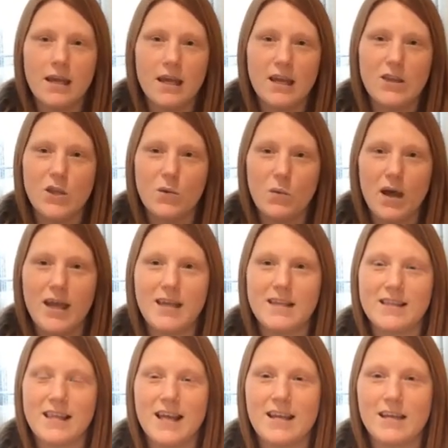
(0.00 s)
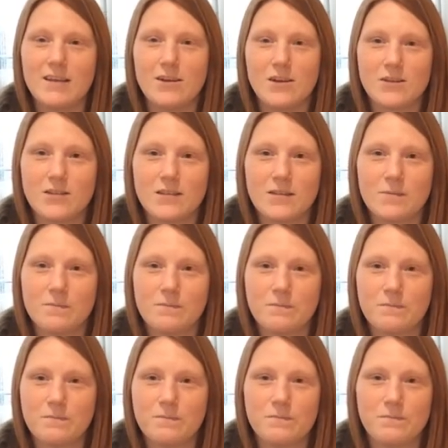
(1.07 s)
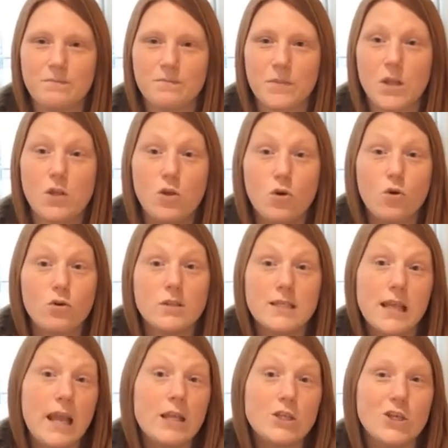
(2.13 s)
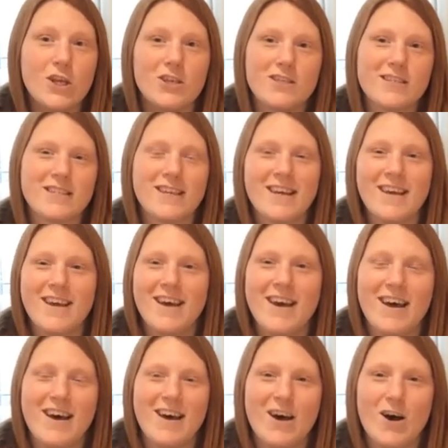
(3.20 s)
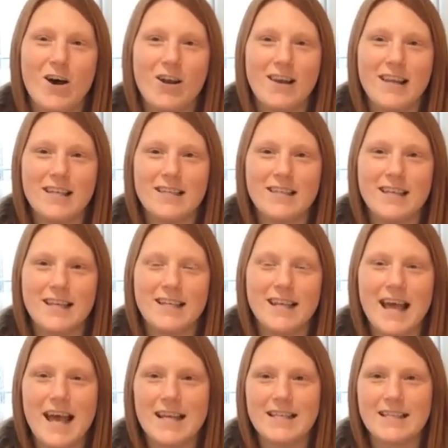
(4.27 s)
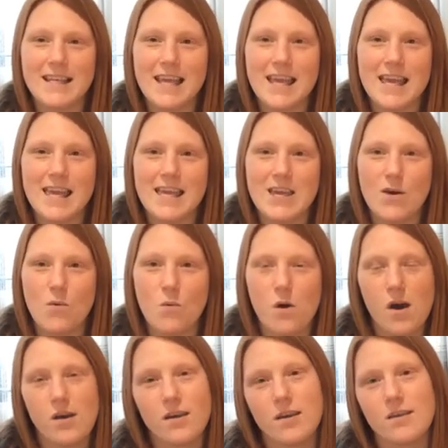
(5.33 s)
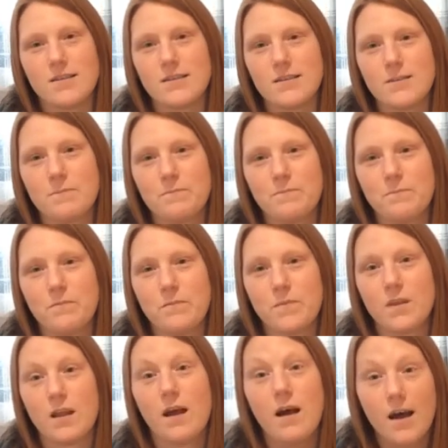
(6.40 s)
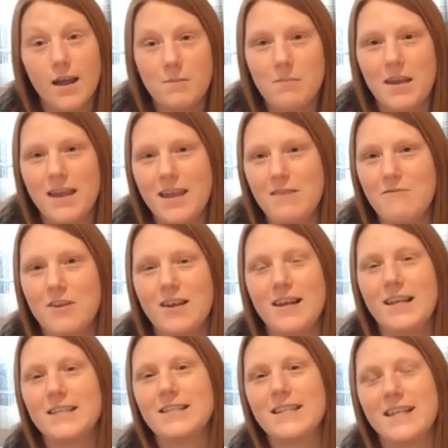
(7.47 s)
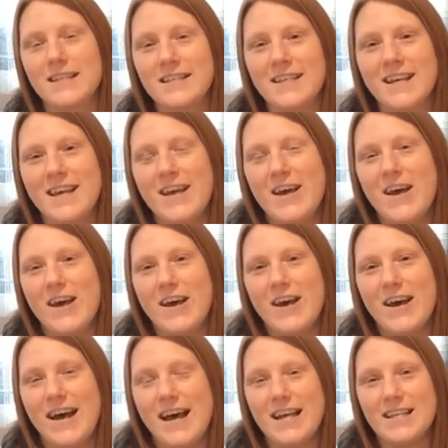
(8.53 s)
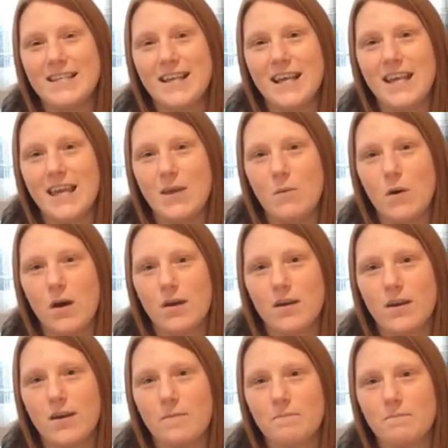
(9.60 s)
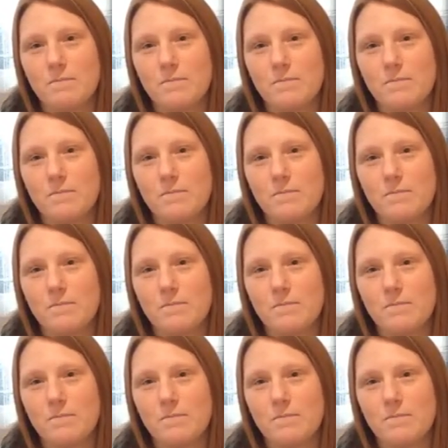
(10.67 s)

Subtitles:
in the way that it does. Your teachers are listed as key workers. I'm even listed as a key worker.